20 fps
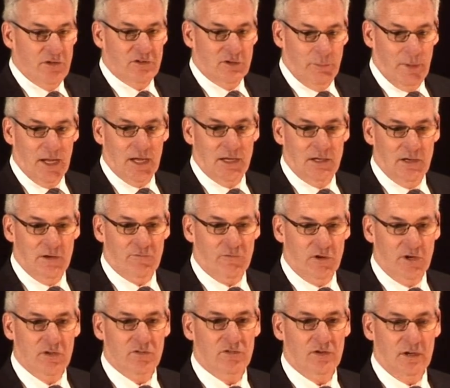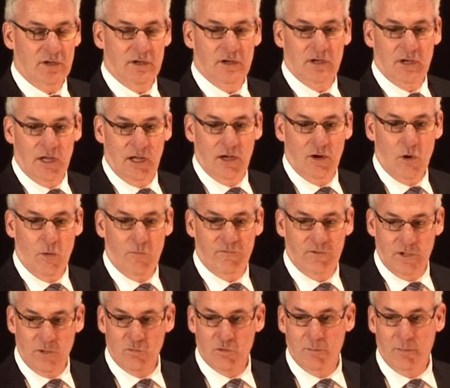to make a difference, and, and
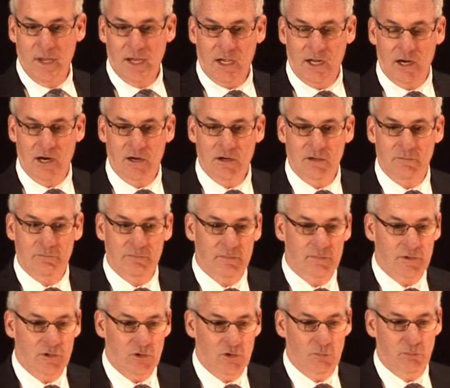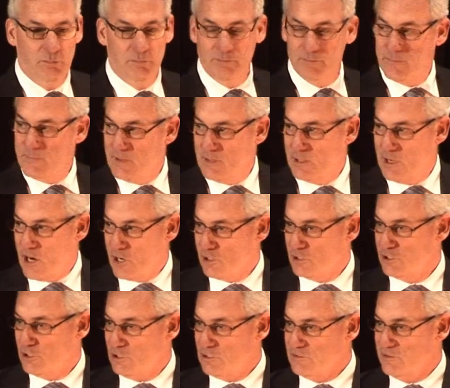hopefully we're making our little,
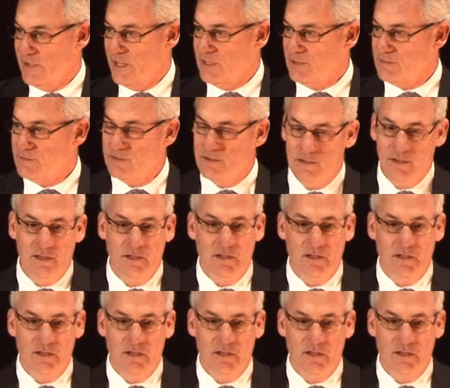our little dent.